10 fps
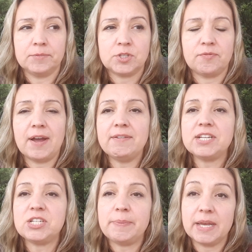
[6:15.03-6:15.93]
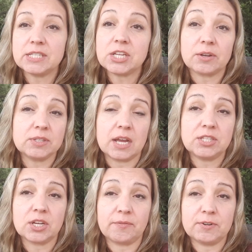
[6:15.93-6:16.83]
So 5-HTP, I
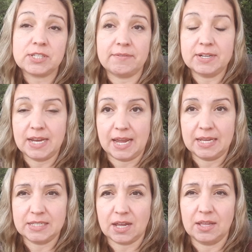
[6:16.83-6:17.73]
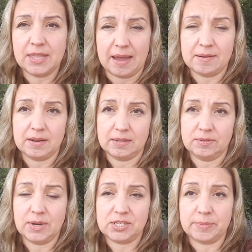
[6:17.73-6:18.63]
took it for 7 days on that
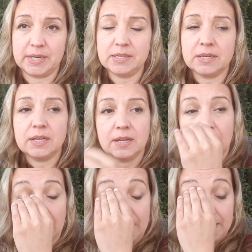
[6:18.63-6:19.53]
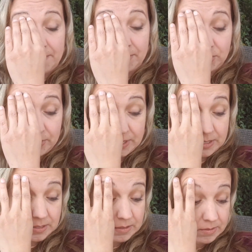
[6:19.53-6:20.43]
regimen, which
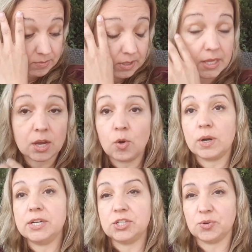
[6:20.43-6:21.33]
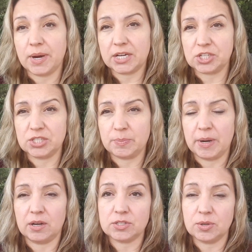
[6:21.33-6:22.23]
was really according to directions,
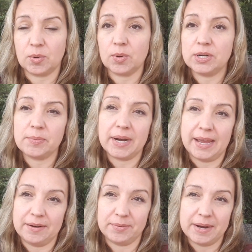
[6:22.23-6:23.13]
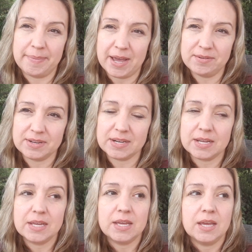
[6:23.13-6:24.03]
but also according to what I had read about.
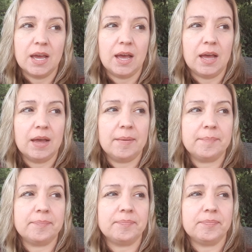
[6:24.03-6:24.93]
And